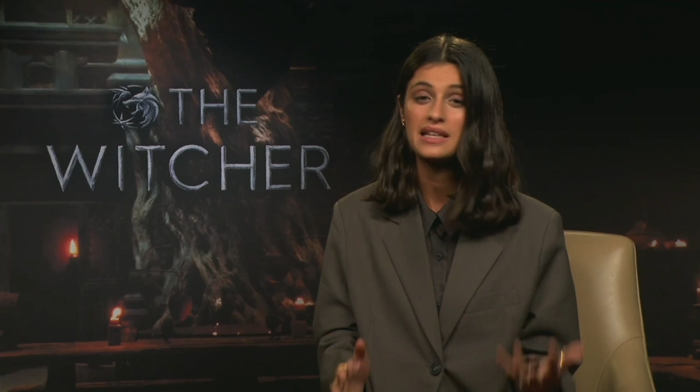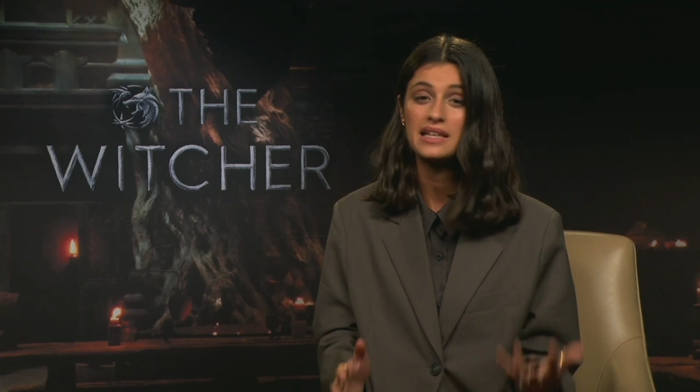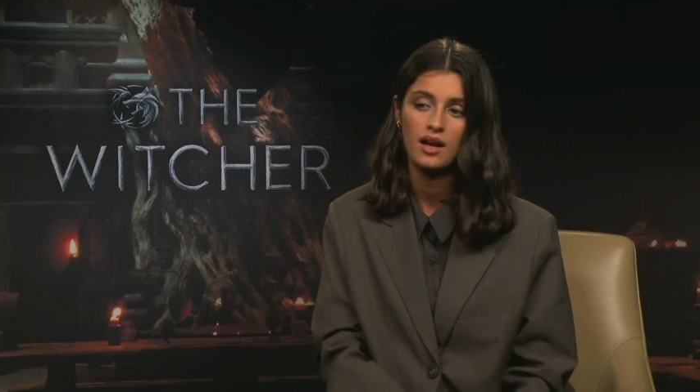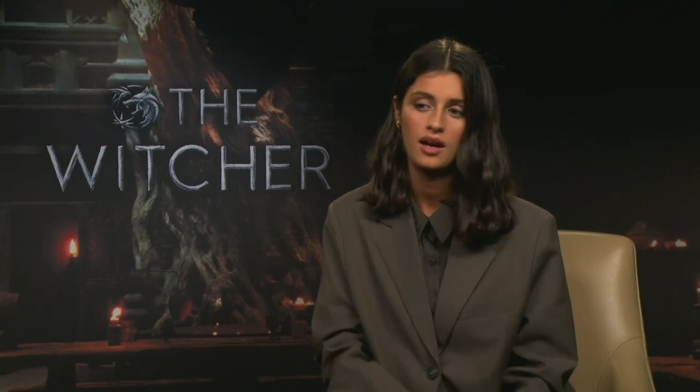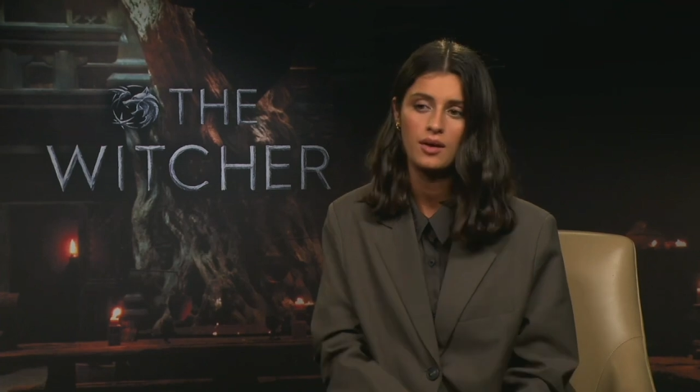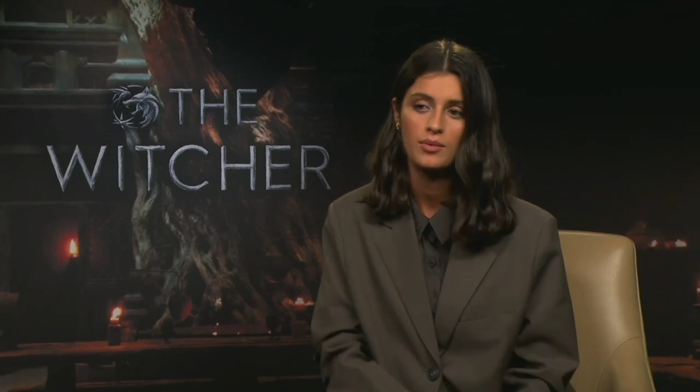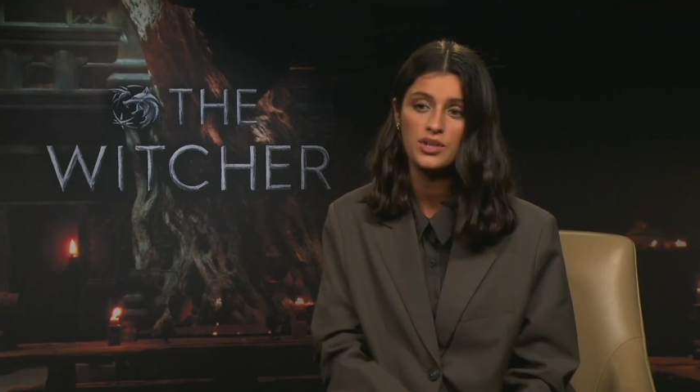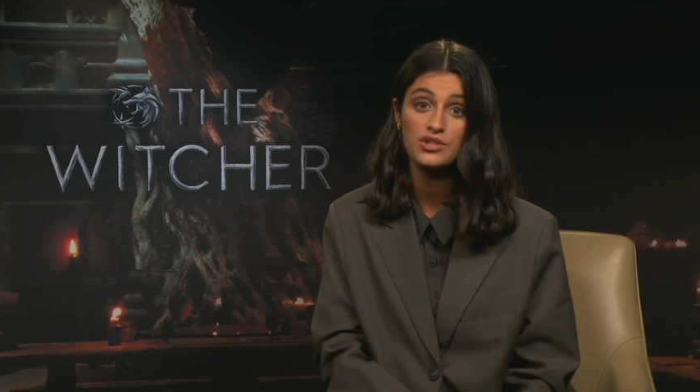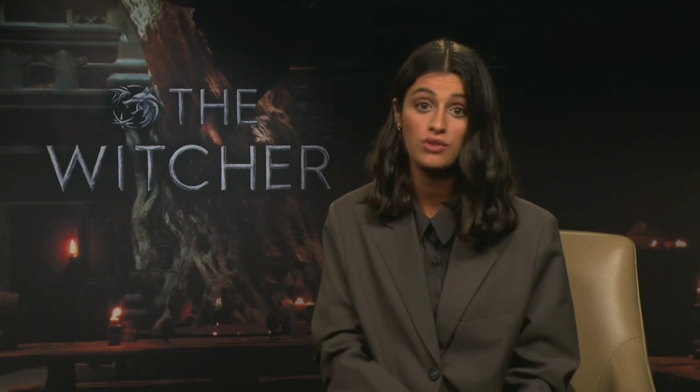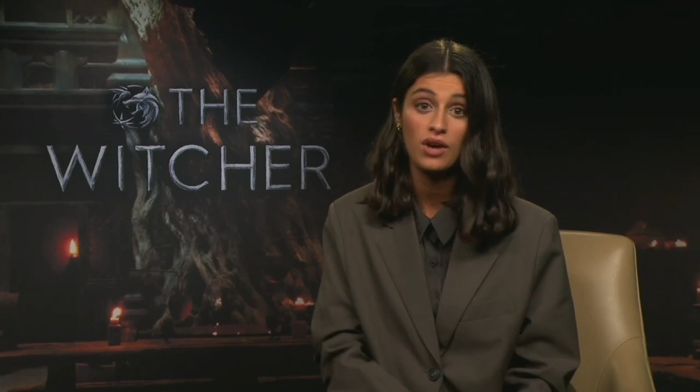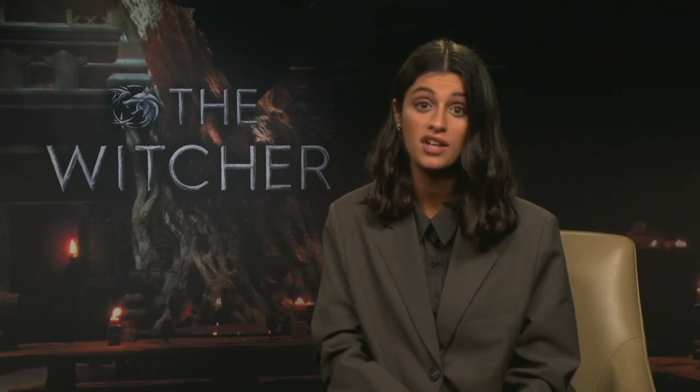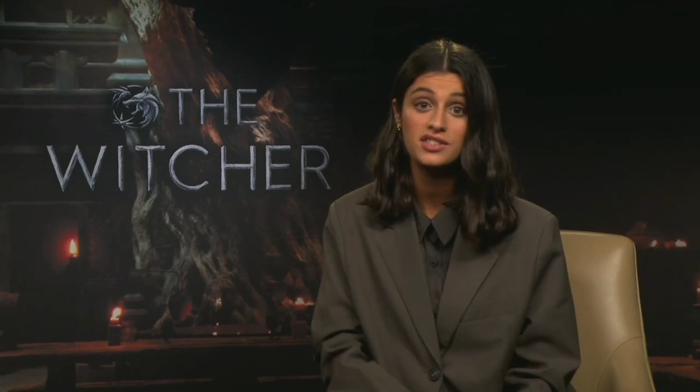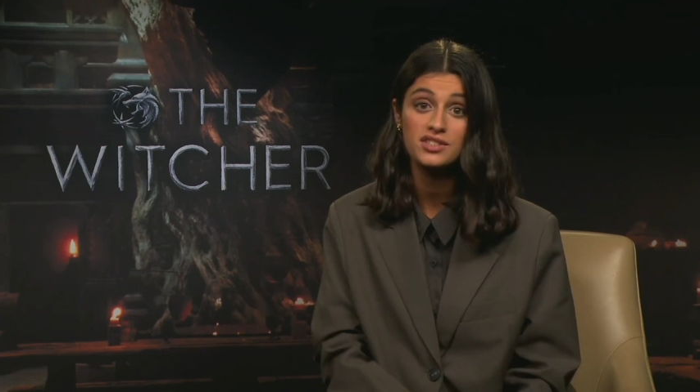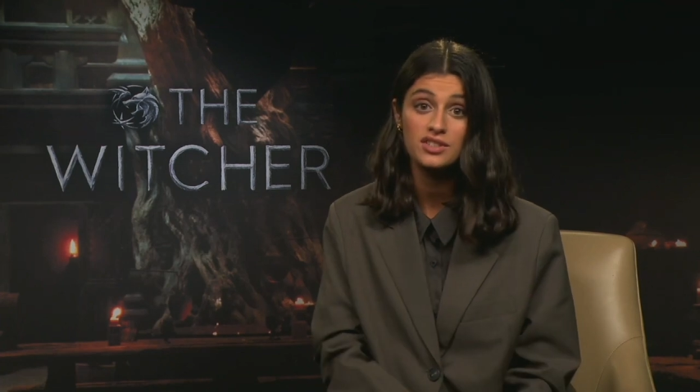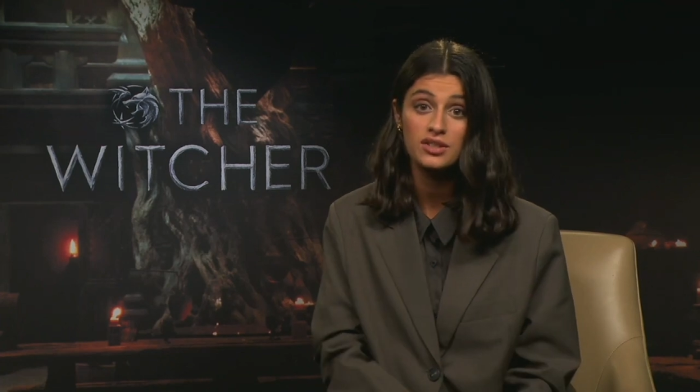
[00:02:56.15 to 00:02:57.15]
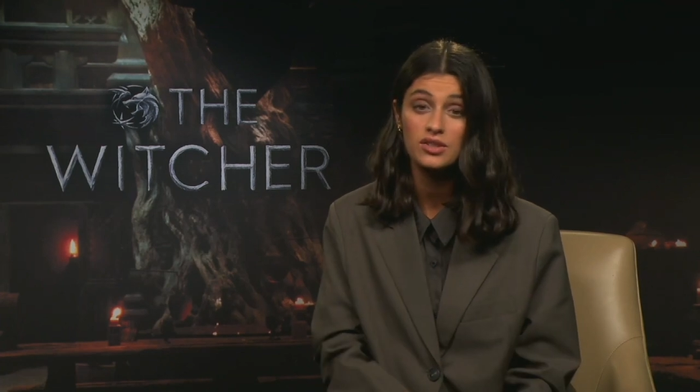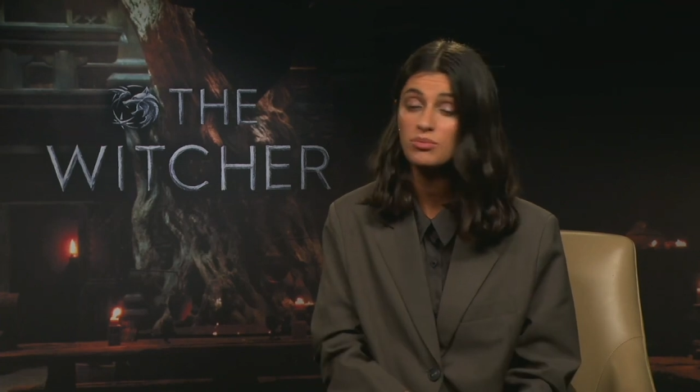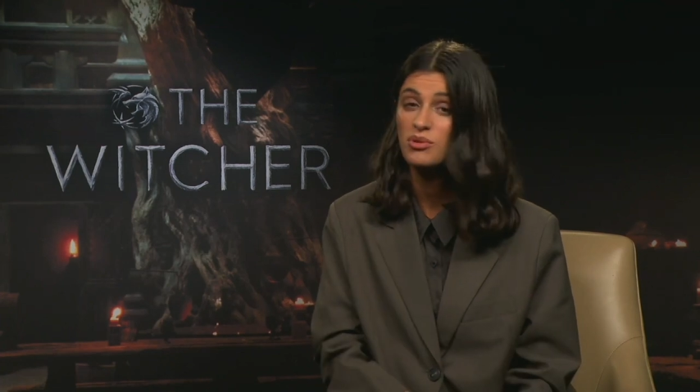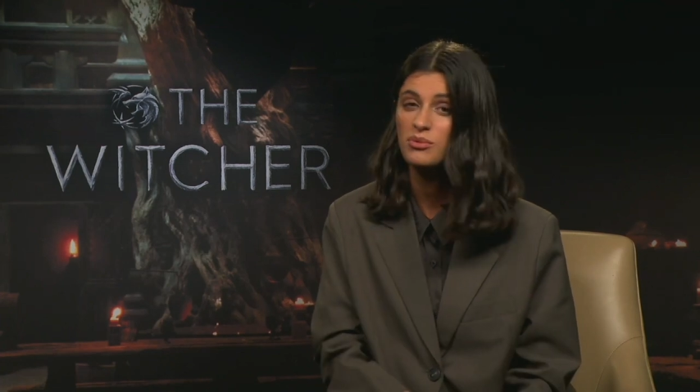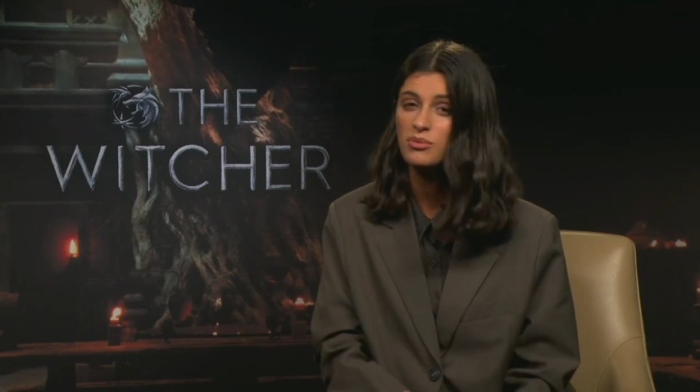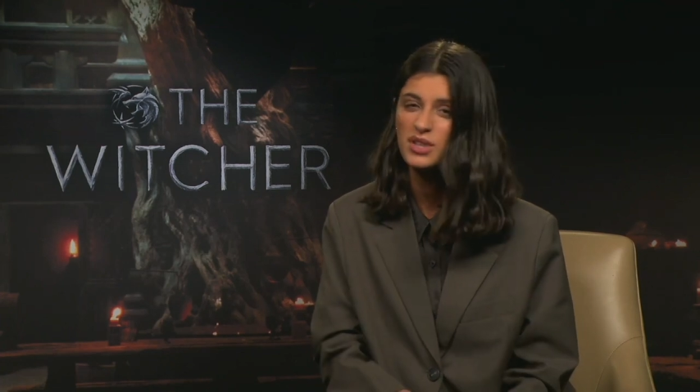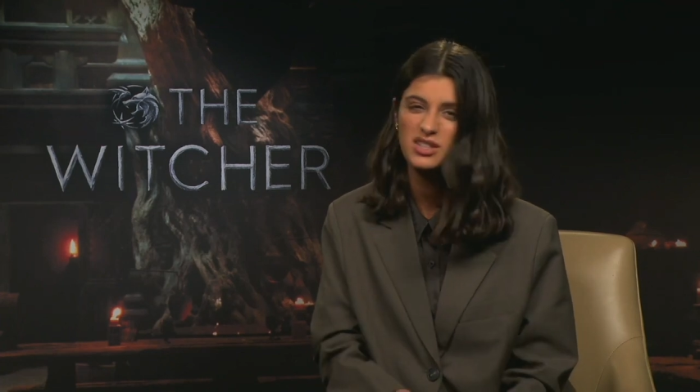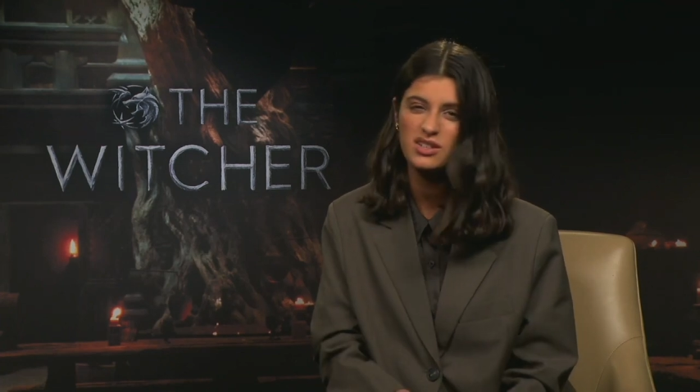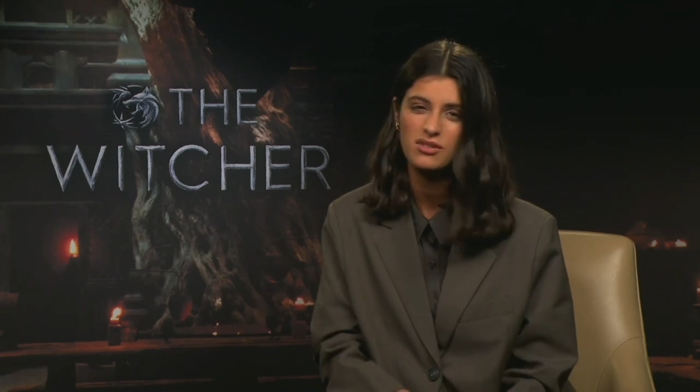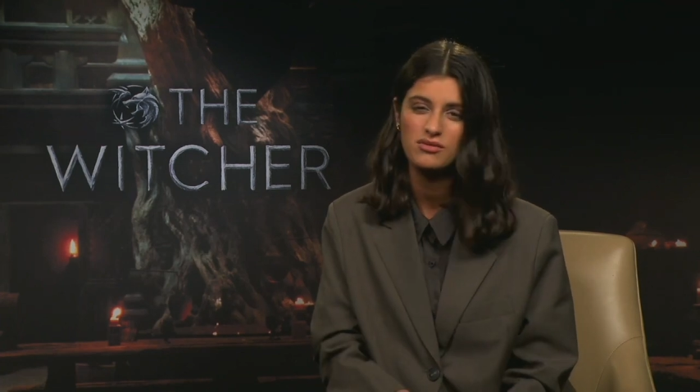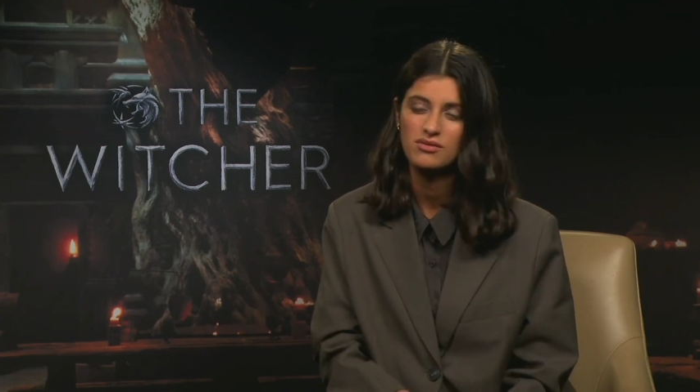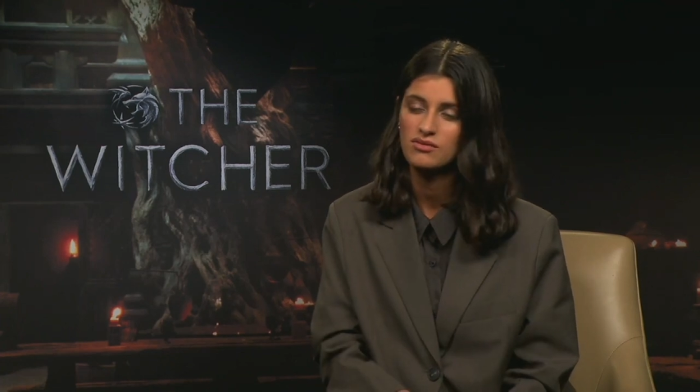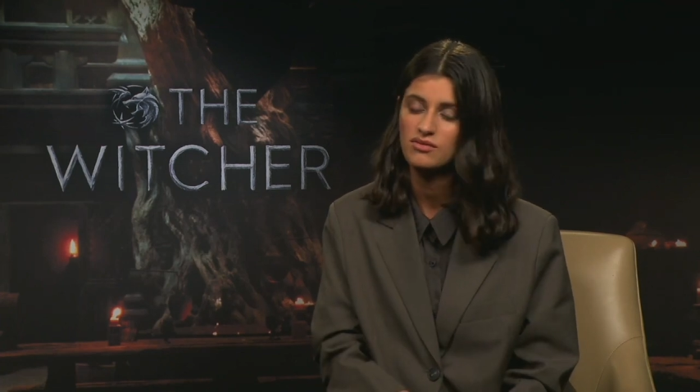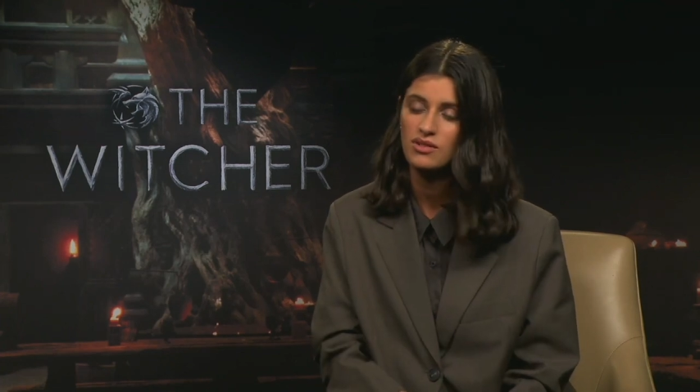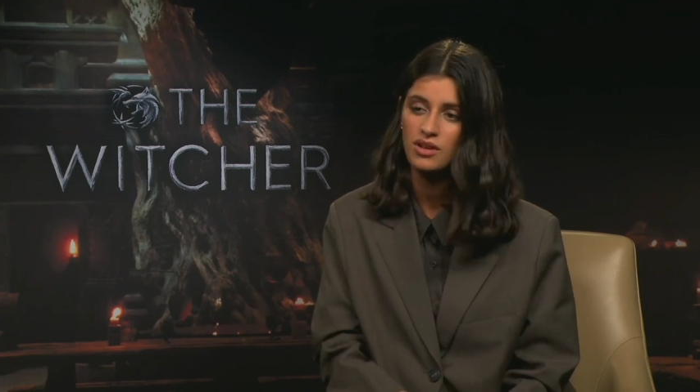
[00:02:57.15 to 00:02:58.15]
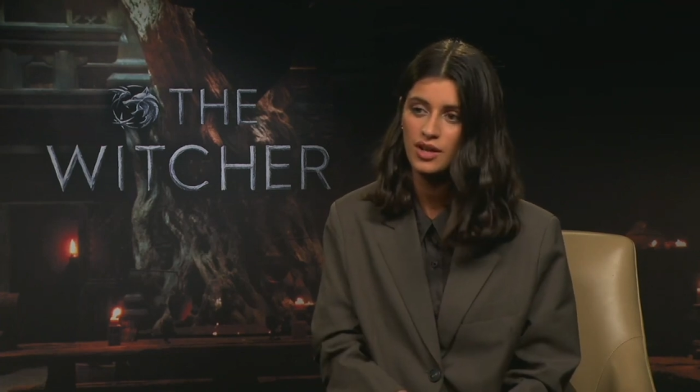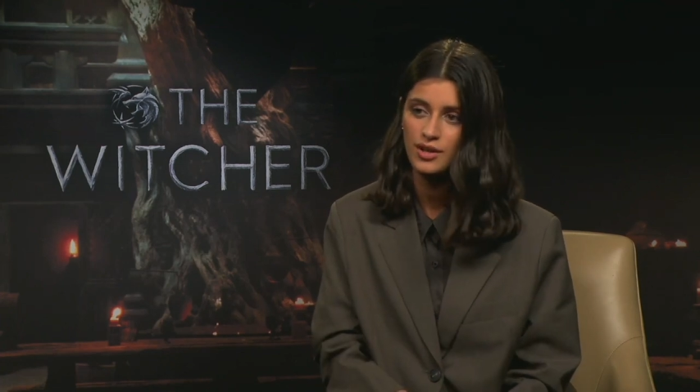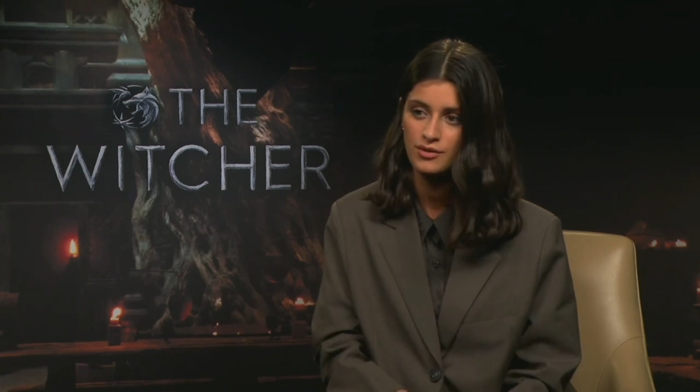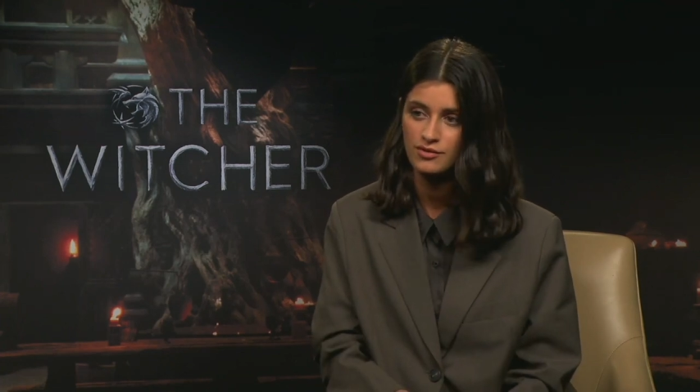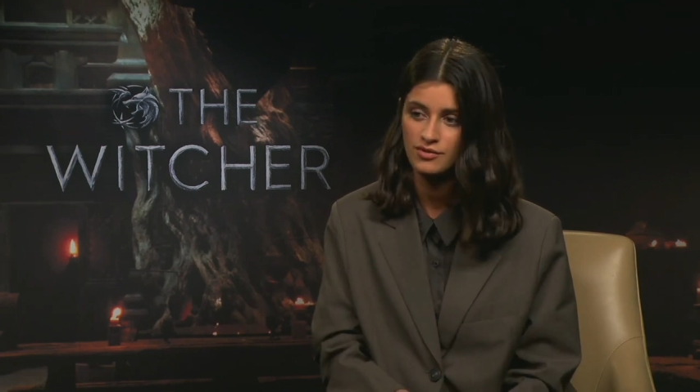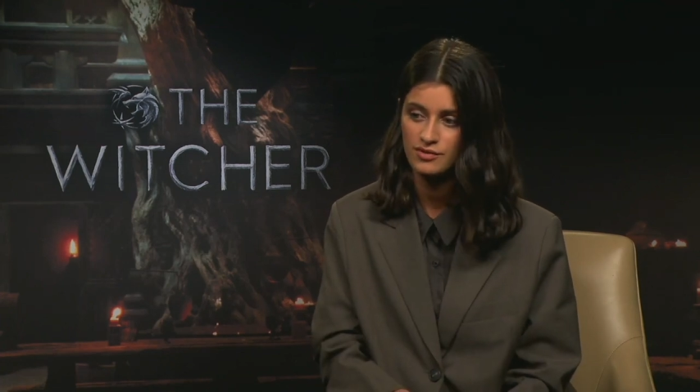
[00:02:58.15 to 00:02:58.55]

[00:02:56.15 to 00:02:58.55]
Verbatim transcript: Um, we try to, but we don't kind of